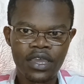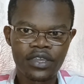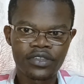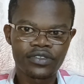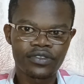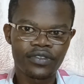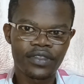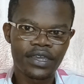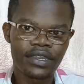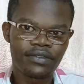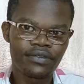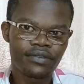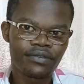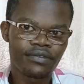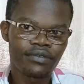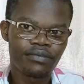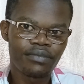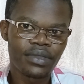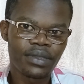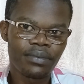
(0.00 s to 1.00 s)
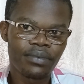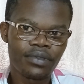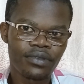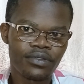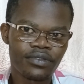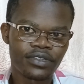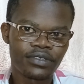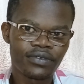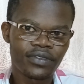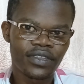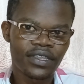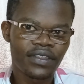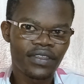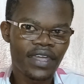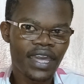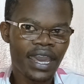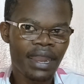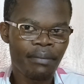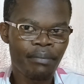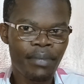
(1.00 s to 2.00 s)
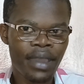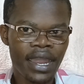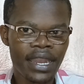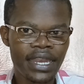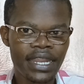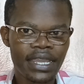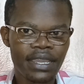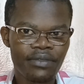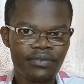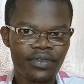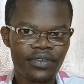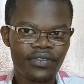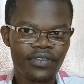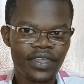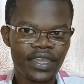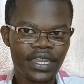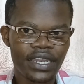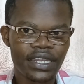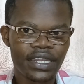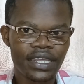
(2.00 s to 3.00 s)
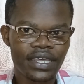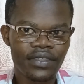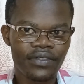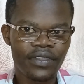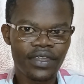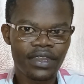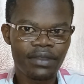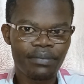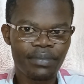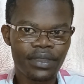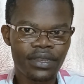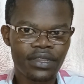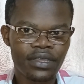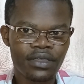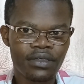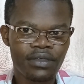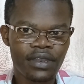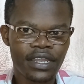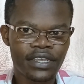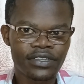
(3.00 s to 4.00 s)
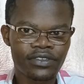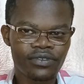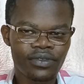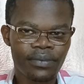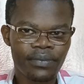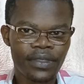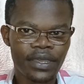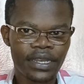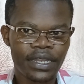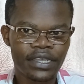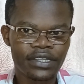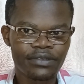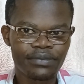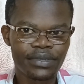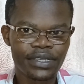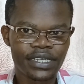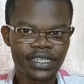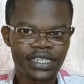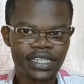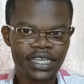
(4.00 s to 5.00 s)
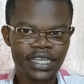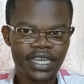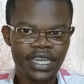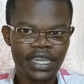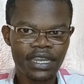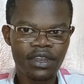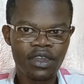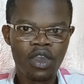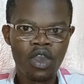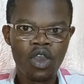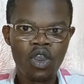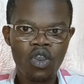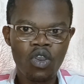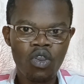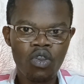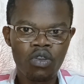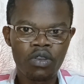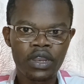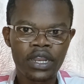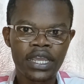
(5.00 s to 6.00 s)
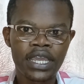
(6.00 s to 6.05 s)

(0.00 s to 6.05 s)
so that you could be able to see whether there are budding within that particular swab that has been taken, or